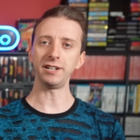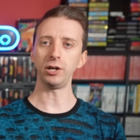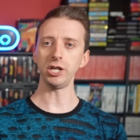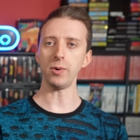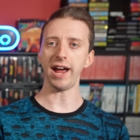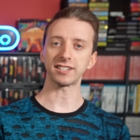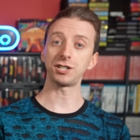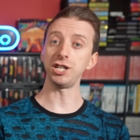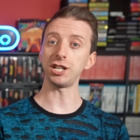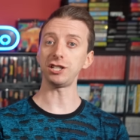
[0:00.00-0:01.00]
on who you ask,
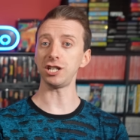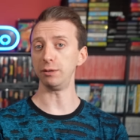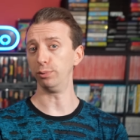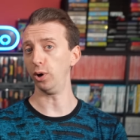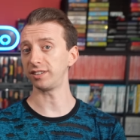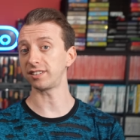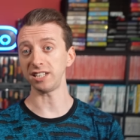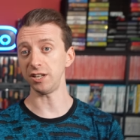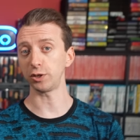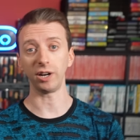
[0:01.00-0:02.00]
Chiki Chiki Boys is
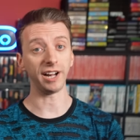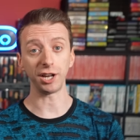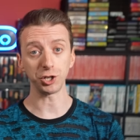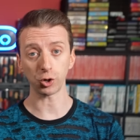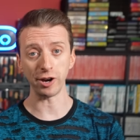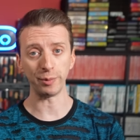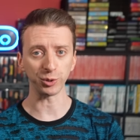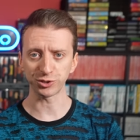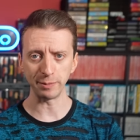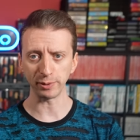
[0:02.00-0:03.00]
either an
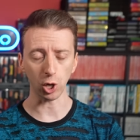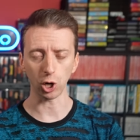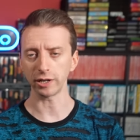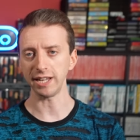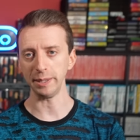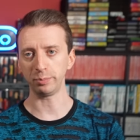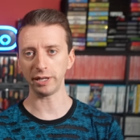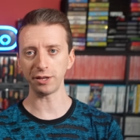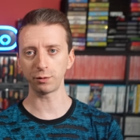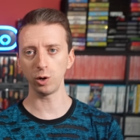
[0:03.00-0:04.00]
enjoyable simple arcade
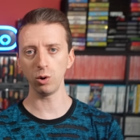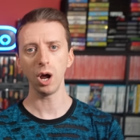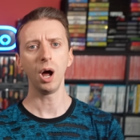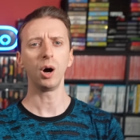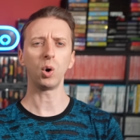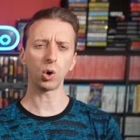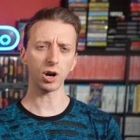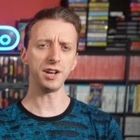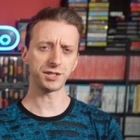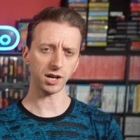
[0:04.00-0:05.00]
playthrough
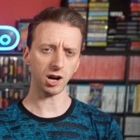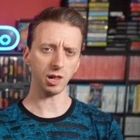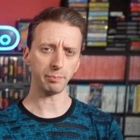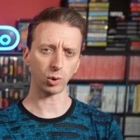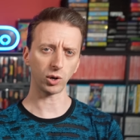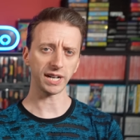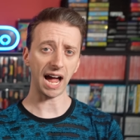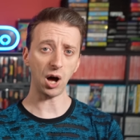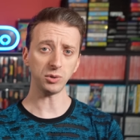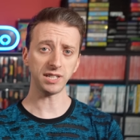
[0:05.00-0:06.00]
or a dull, boring,
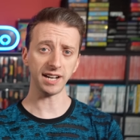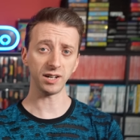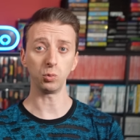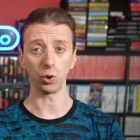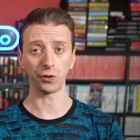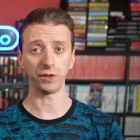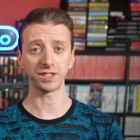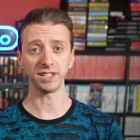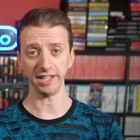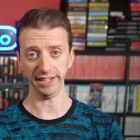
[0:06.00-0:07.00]
outdated,
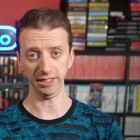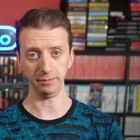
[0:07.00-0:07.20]
worthless game.